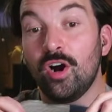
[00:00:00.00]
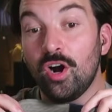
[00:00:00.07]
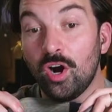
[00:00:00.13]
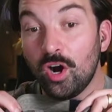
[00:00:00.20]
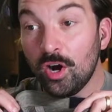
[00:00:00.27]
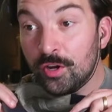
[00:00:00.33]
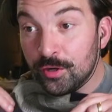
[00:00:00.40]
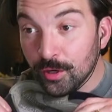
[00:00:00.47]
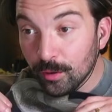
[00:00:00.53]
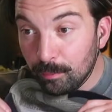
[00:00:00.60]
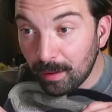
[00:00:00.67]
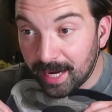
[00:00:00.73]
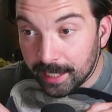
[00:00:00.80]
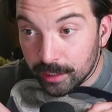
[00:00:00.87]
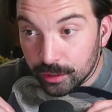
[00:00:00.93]

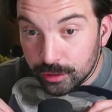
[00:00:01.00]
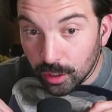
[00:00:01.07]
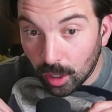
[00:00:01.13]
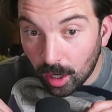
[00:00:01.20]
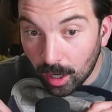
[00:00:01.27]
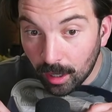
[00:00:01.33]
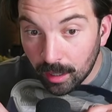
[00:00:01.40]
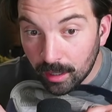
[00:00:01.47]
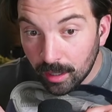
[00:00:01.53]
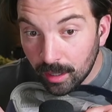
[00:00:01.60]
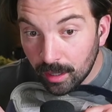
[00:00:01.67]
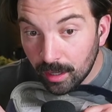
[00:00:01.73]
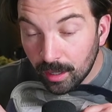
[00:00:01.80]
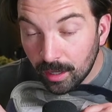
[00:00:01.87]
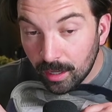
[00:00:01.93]
underbite jaw
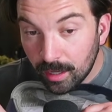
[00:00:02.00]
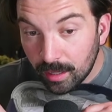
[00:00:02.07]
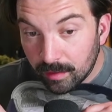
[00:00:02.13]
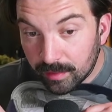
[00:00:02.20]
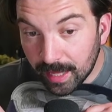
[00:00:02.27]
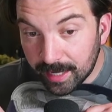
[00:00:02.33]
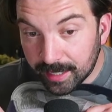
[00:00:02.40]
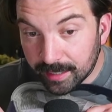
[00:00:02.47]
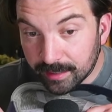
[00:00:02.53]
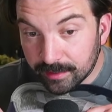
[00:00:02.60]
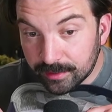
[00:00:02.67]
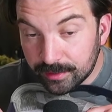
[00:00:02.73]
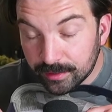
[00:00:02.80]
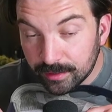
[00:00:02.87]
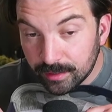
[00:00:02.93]
that
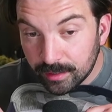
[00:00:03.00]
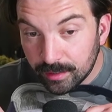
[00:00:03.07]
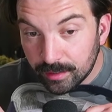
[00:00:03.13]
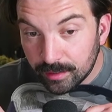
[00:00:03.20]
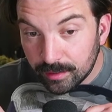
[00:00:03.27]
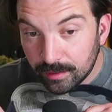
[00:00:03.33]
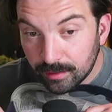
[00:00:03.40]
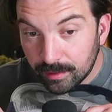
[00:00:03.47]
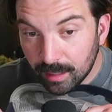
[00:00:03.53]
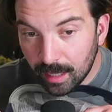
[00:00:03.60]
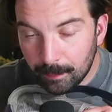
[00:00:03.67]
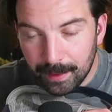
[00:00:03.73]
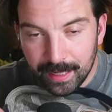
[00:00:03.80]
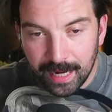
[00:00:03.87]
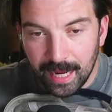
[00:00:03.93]
is,
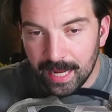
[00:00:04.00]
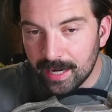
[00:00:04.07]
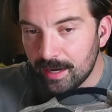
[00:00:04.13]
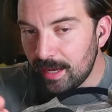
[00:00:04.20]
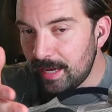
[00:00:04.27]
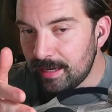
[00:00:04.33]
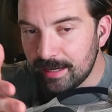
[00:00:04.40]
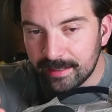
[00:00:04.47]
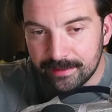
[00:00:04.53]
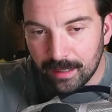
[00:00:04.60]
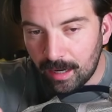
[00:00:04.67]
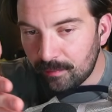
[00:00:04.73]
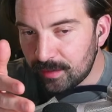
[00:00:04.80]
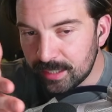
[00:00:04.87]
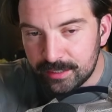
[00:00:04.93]

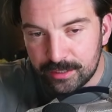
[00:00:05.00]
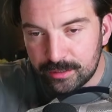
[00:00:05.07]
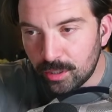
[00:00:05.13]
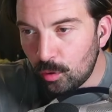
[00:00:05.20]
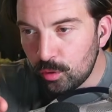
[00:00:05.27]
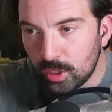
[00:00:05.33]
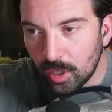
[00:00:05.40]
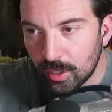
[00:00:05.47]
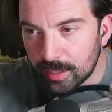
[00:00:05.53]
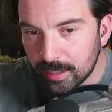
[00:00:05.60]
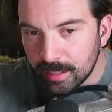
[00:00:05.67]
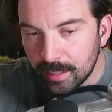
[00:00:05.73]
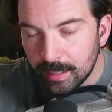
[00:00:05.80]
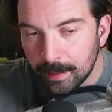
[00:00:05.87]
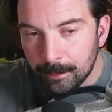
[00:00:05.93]
it's so good.
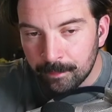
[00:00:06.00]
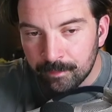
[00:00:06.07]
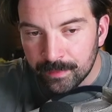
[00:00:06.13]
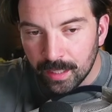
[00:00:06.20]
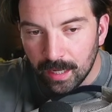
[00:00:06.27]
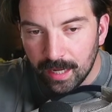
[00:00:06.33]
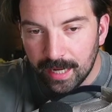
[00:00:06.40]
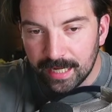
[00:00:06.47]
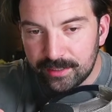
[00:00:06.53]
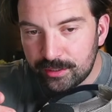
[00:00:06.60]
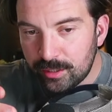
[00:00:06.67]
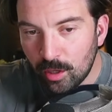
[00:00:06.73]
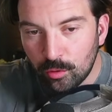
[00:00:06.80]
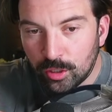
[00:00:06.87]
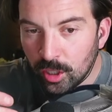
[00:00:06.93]
It's
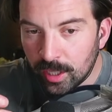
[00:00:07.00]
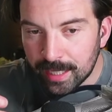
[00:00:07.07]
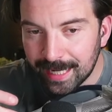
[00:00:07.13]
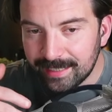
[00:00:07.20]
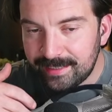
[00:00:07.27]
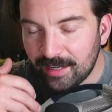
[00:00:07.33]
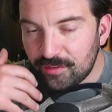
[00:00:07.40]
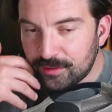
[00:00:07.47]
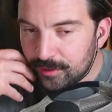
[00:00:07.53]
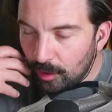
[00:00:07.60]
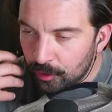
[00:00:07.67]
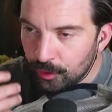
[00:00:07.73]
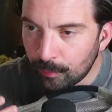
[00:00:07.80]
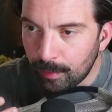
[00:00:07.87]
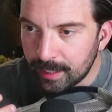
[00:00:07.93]
so good. It's got this
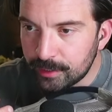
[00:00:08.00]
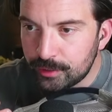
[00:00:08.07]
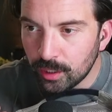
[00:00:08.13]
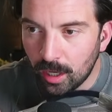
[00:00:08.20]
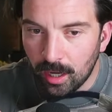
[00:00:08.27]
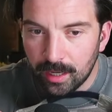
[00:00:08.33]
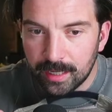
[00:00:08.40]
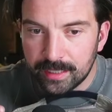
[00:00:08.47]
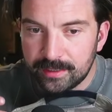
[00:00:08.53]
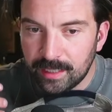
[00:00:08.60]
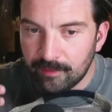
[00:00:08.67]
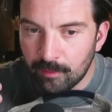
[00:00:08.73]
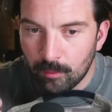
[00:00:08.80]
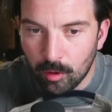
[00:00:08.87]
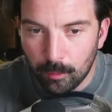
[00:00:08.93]
underbite jaw. It's
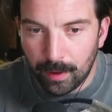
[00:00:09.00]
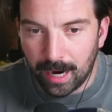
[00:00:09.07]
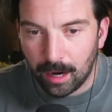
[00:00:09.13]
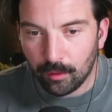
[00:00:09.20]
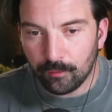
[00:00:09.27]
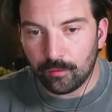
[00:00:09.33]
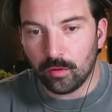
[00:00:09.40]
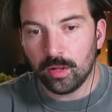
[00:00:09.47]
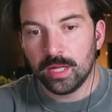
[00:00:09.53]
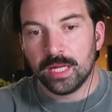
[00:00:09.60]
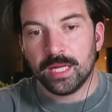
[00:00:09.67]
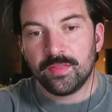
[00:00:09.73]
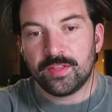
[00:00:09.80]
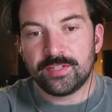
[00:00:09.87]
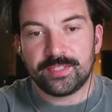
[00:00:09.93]
even more powerful.
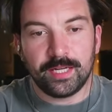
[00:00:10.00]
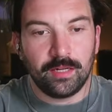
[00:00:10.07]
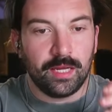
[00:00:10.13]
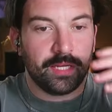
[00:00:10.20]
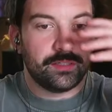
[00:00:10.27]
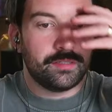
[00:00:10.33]
This thing is